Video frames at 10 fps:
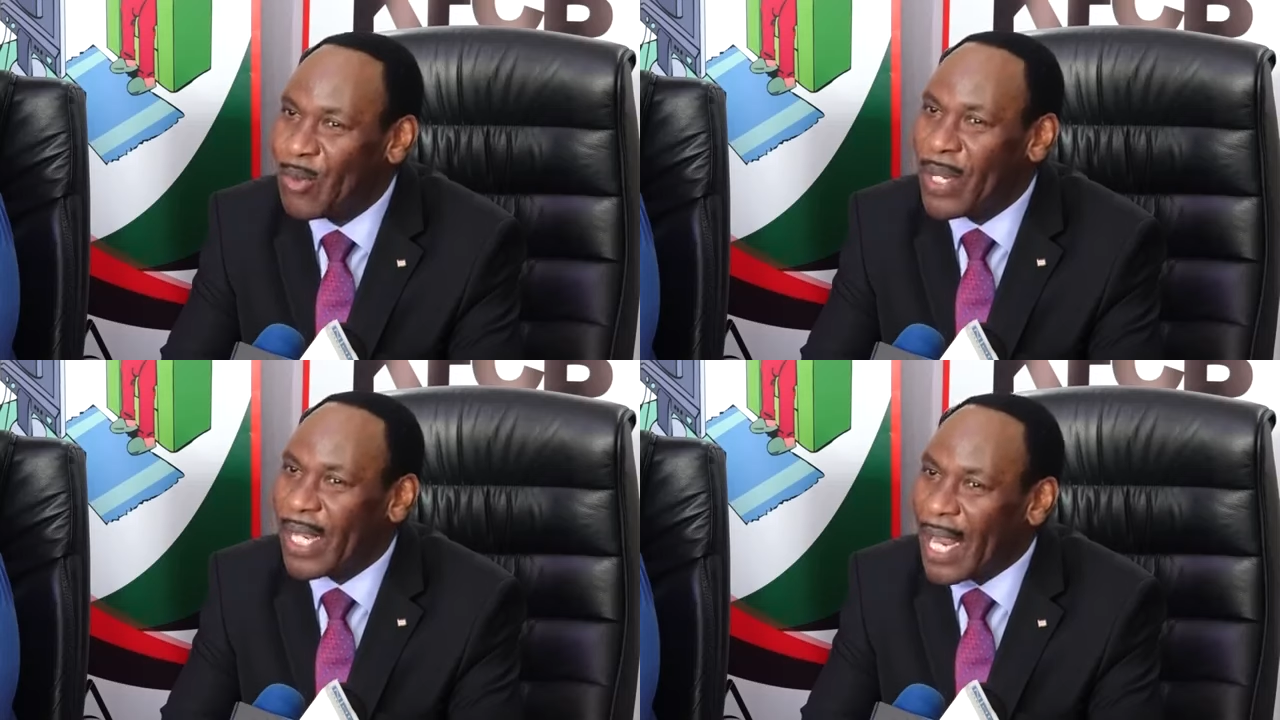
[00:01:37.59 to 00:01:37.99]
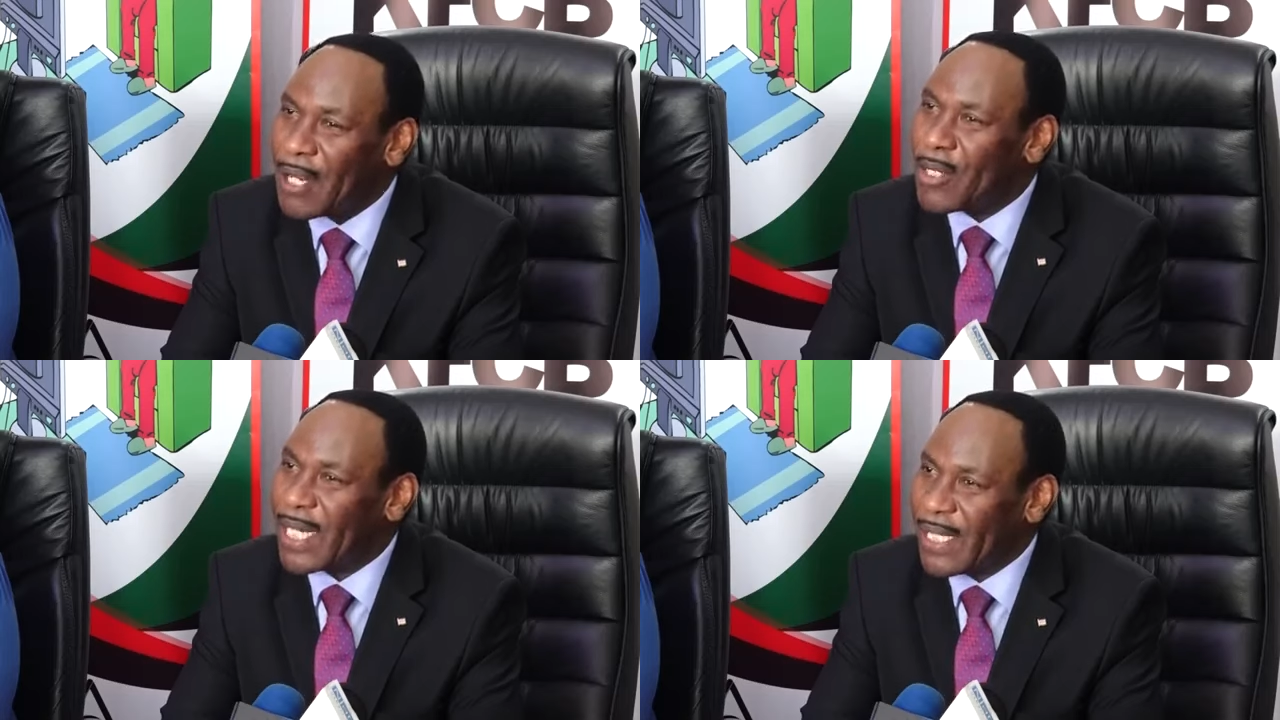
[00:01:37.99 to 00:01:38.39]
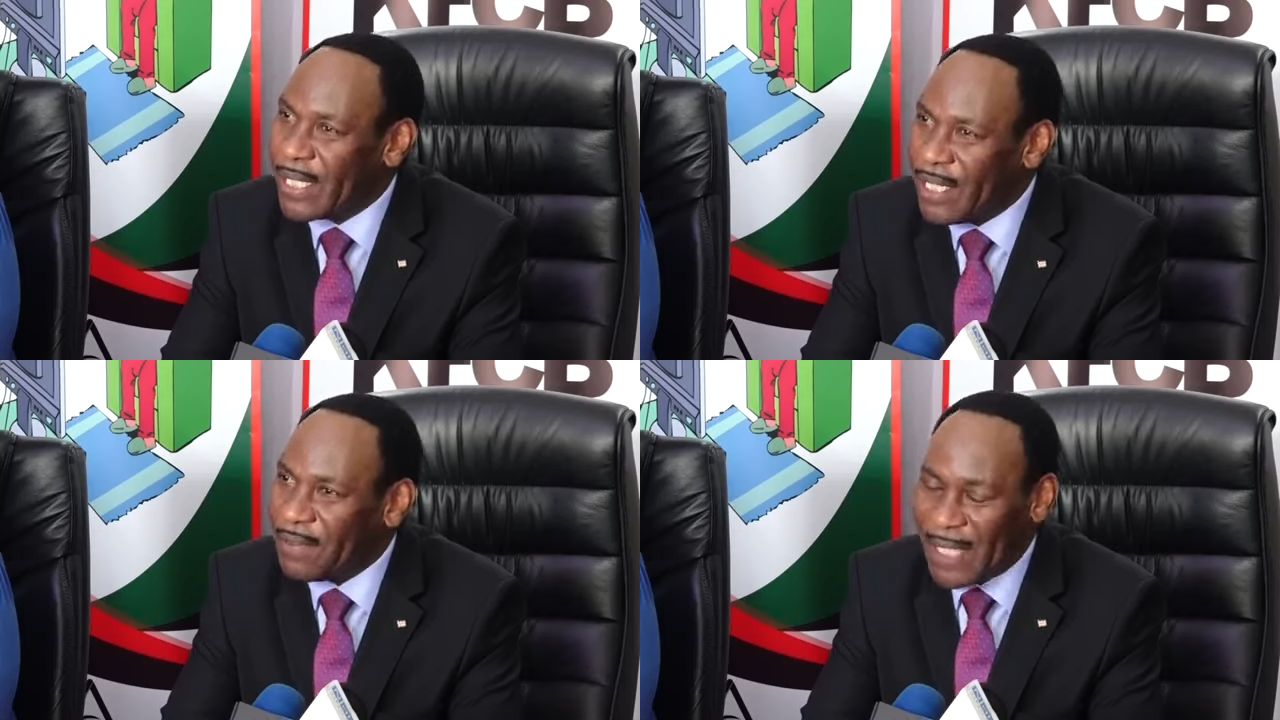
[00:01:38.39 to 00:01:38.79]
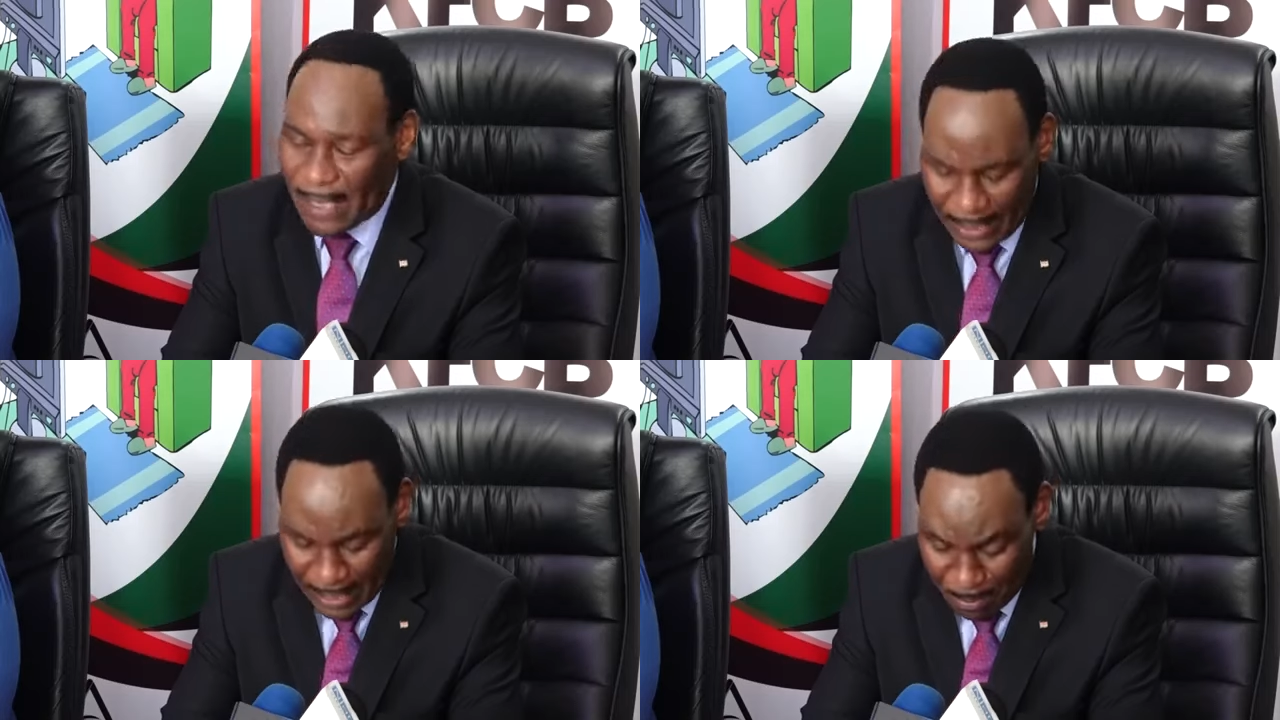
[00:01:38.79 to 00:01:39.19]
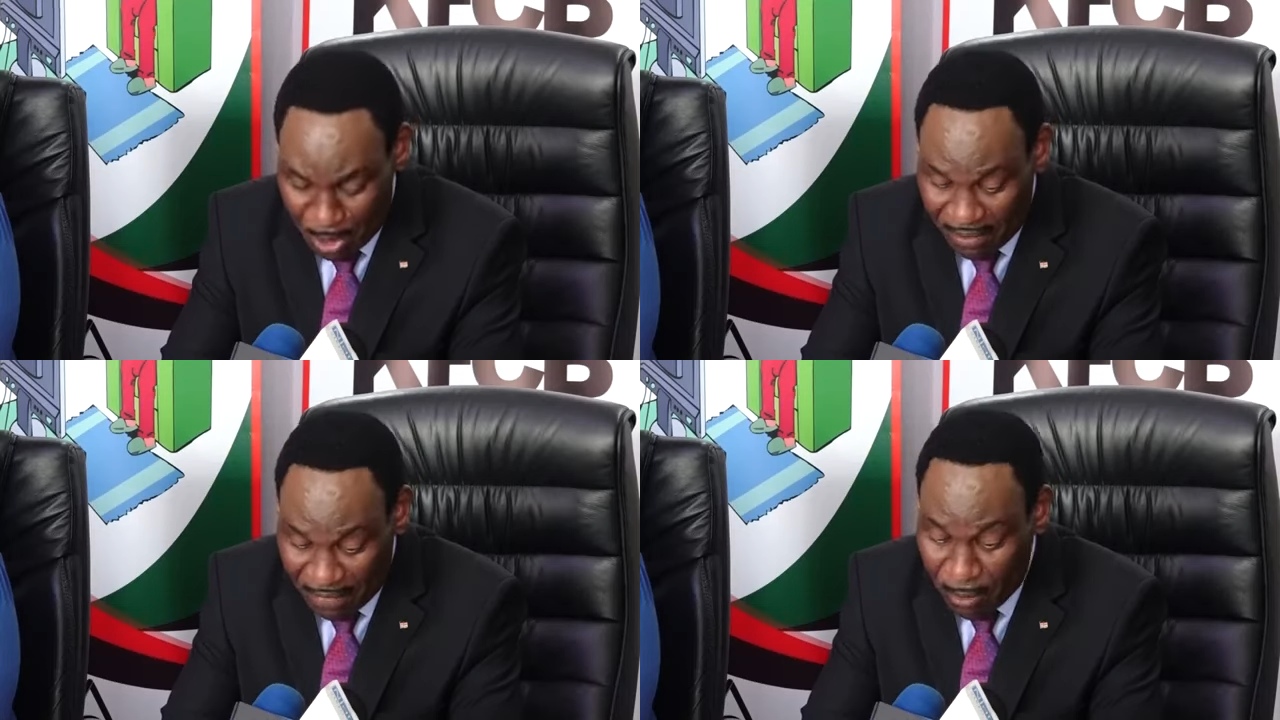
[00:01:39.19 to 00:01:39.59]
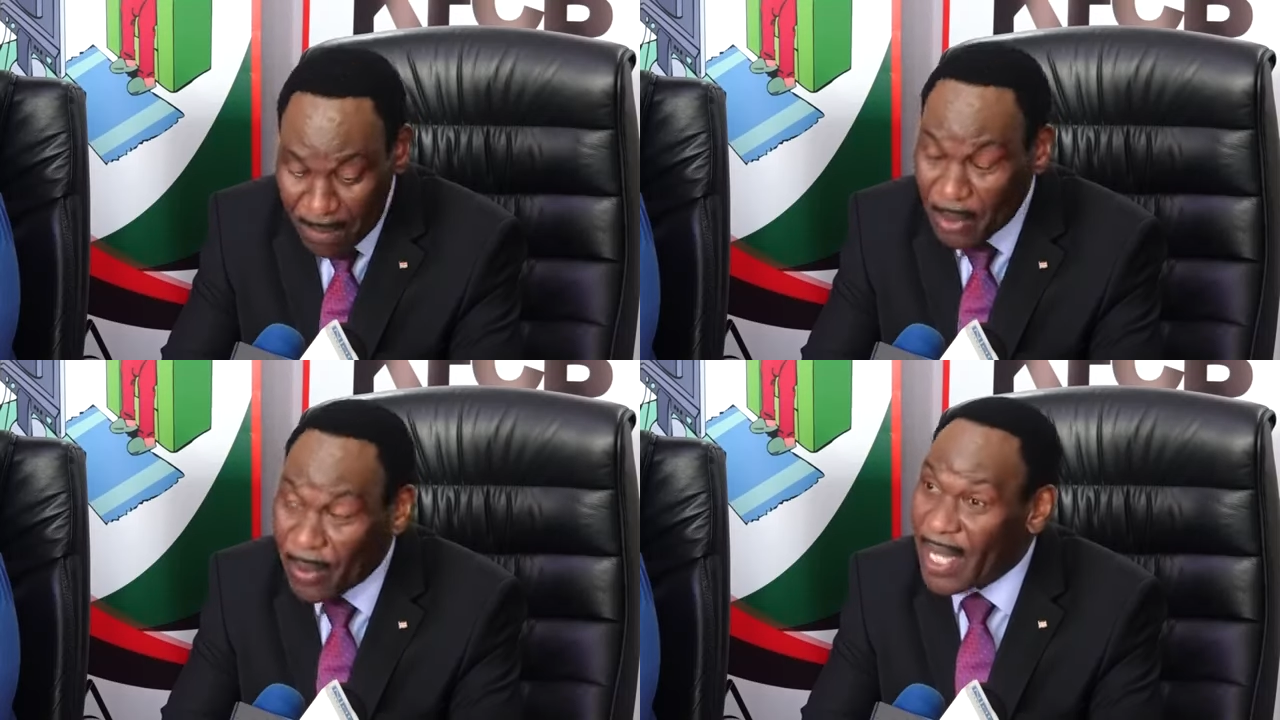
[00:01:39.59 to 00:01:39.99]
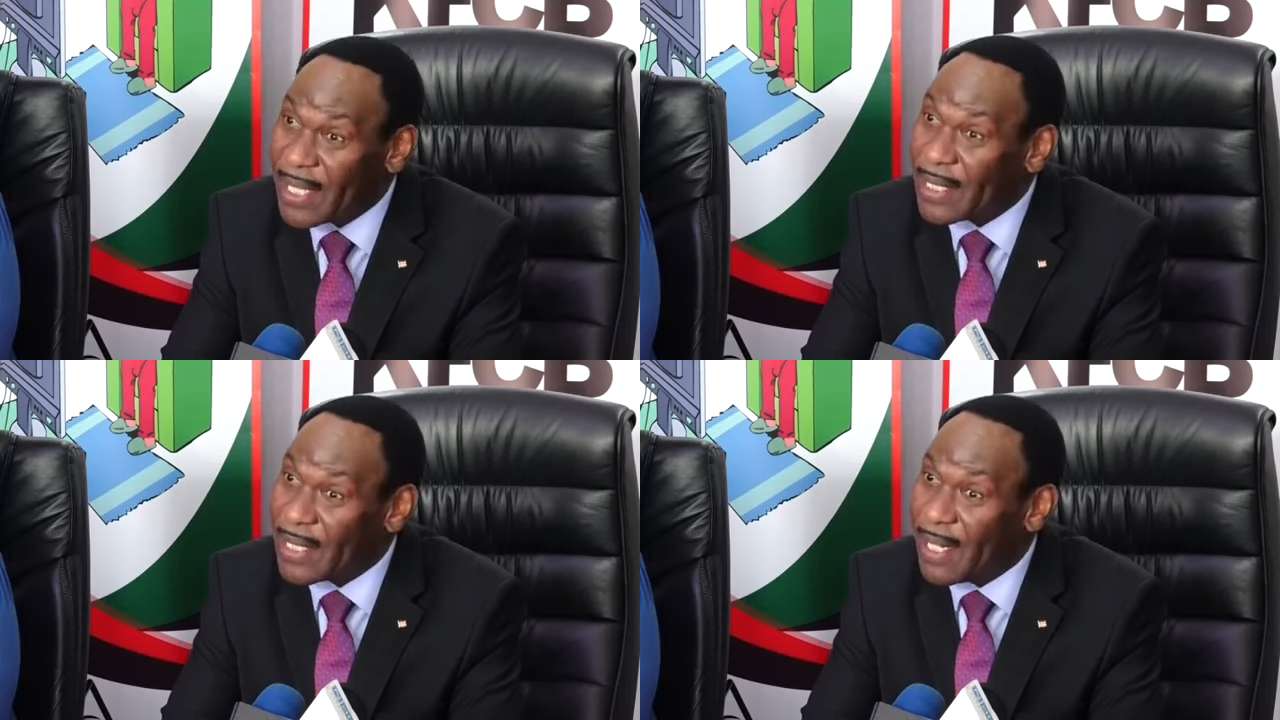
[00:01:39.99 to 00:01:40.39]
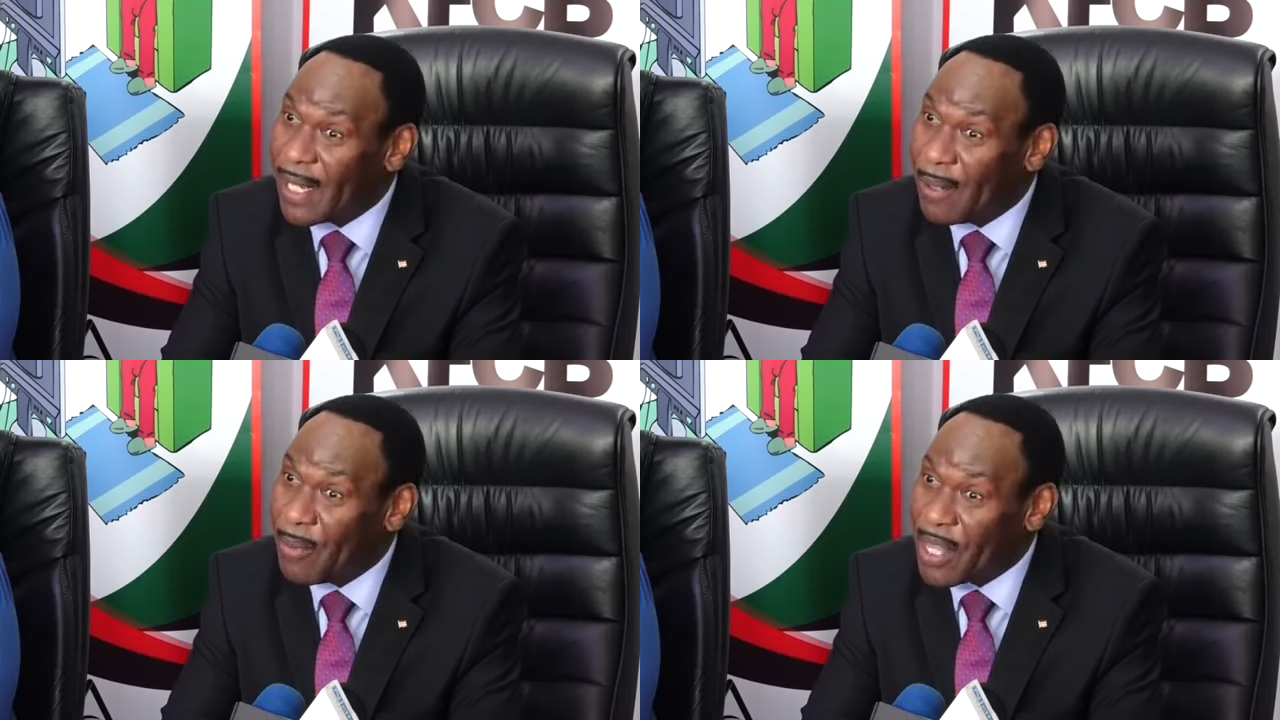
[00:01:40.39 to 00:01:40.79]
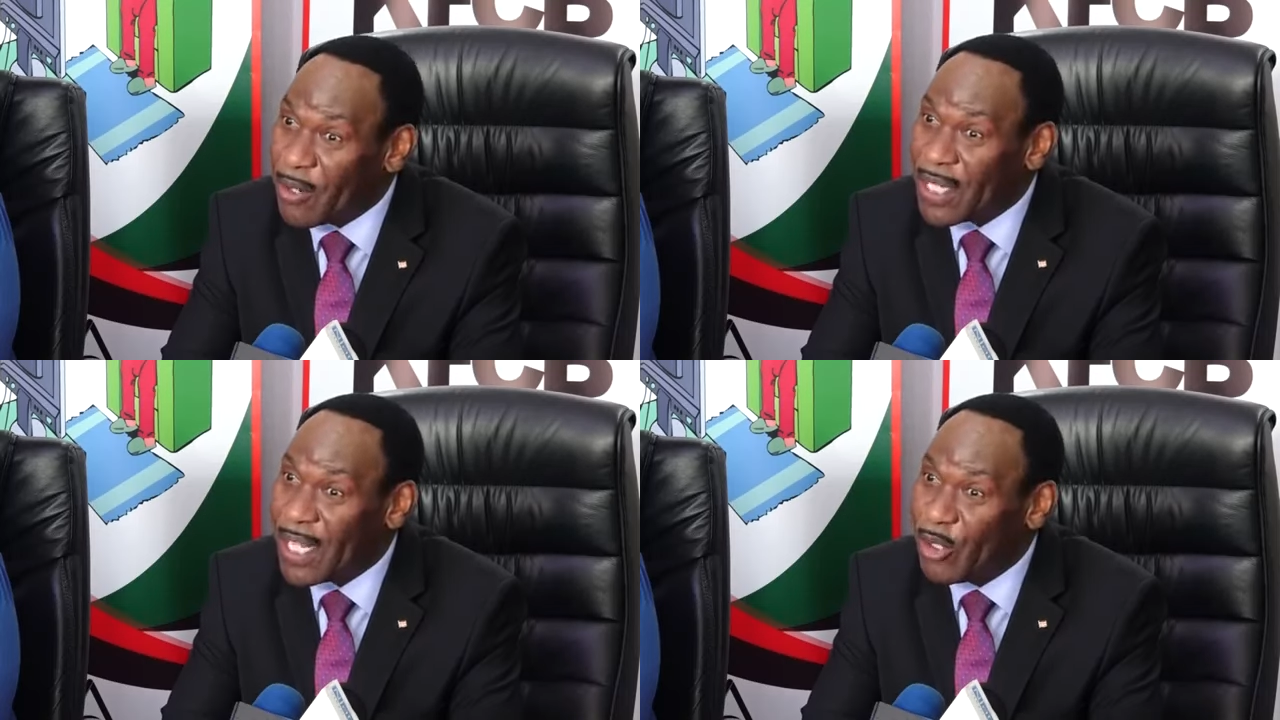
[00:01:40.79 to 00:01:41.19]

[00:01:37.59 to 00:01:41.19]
We cannot achieve sustainable development without the